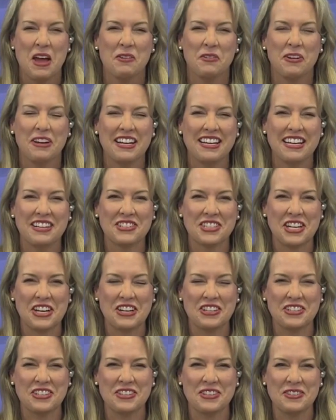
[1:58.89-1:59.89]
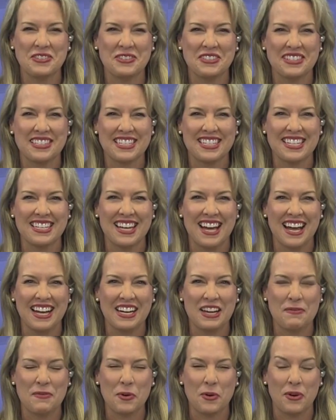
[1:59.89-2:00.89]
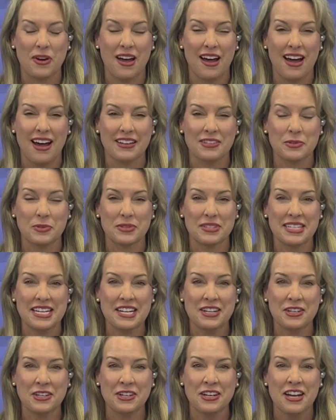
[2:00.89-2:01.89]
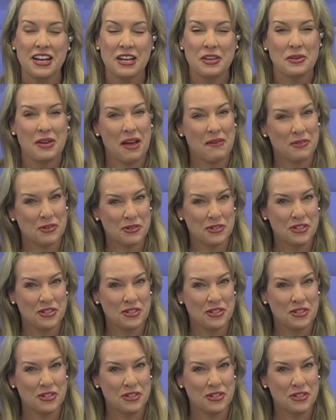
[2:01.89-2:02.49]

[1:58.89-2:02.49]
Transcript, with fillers: Well, in education news tonight, if you're a high school senior, you have your